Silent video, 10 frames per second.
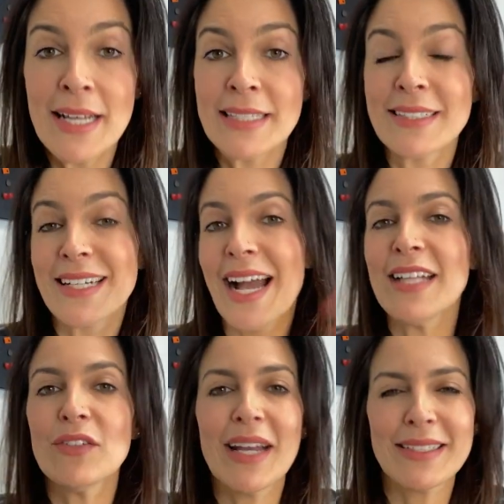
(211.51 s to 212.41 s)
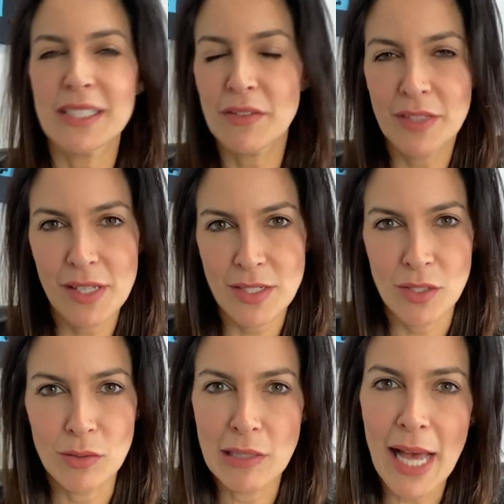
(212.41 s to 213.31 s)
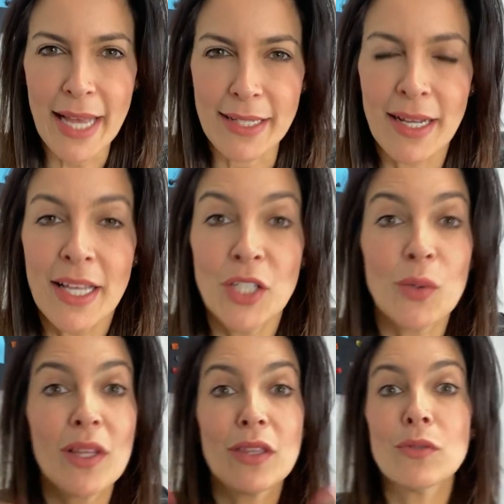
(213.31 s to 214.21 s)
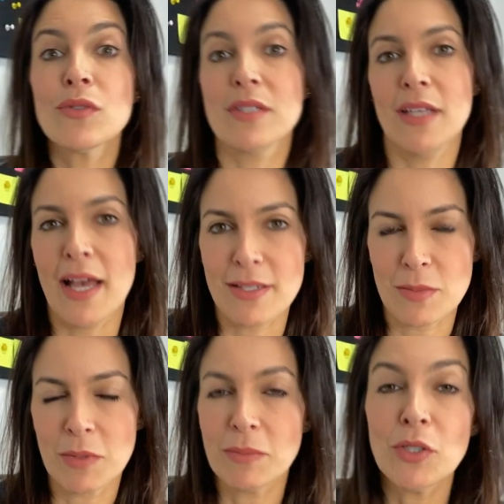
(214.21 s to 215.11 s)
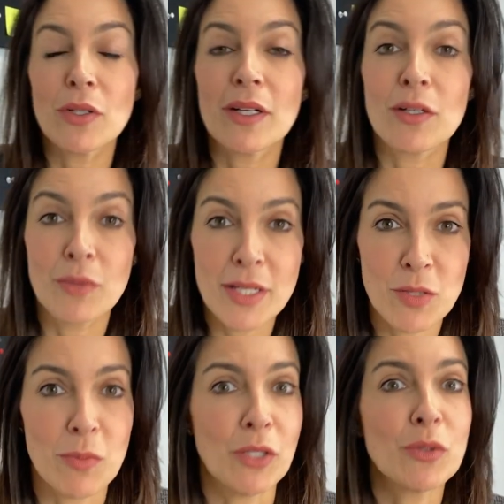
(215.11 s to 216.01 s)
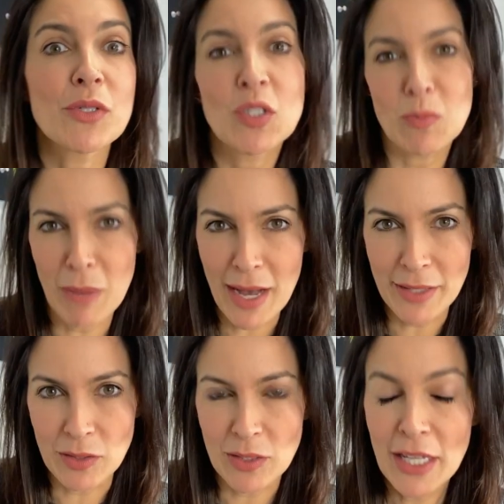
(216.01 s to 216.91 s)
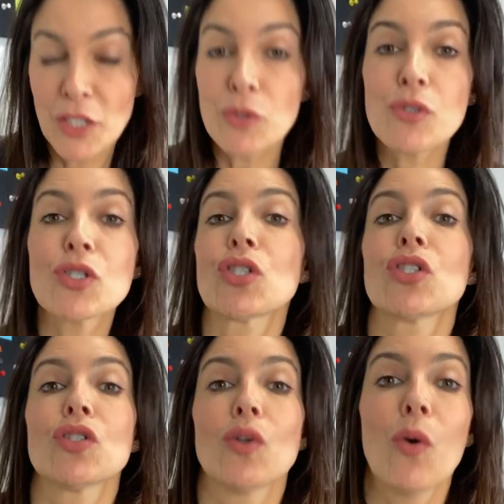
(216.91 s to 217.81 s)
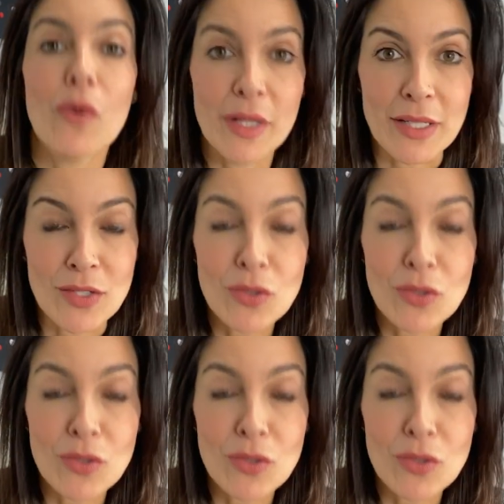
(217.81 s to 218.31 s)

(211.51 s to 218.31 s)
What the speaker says: the kind of activities you like, your enthusiasm, your charisma, your smile, your stories.